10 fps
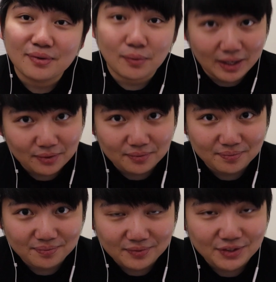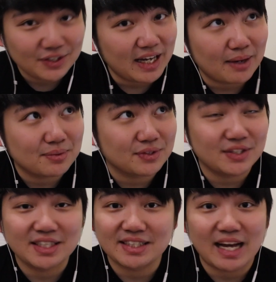Wow. She
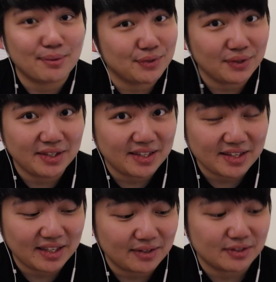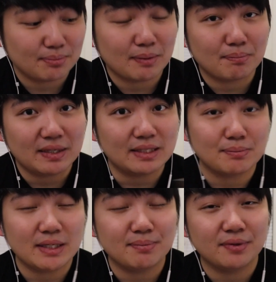does absolutely nothing else but beat
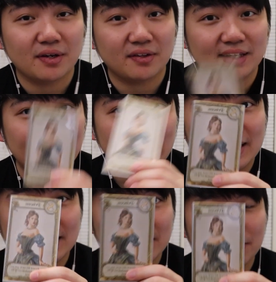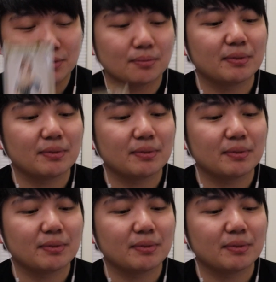people on the highest number.